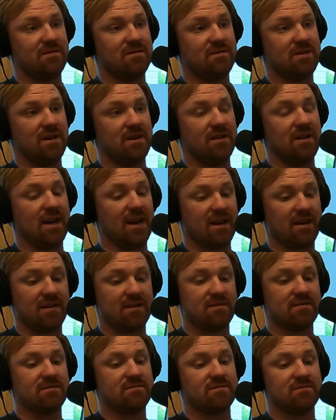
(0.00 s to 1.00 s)
They're like
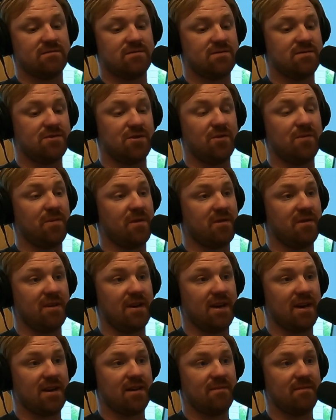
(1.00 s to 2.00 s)
super
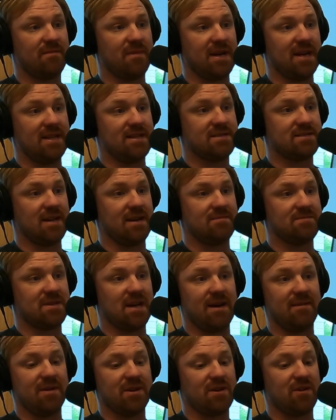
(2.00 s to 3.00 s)
thick, but at the same
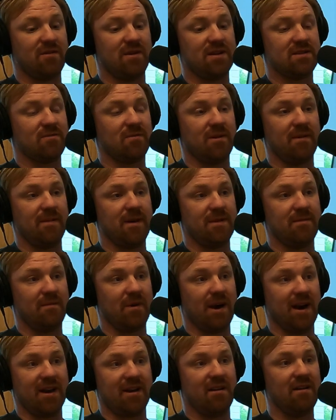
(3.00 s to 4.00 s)
time, like, you don't have to worry about them
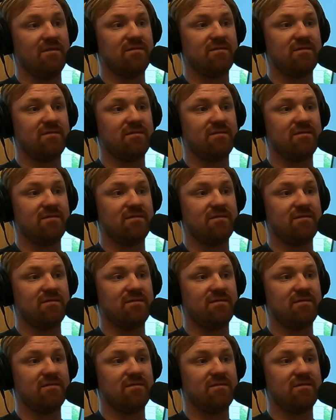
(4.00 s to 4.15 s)
breaking off.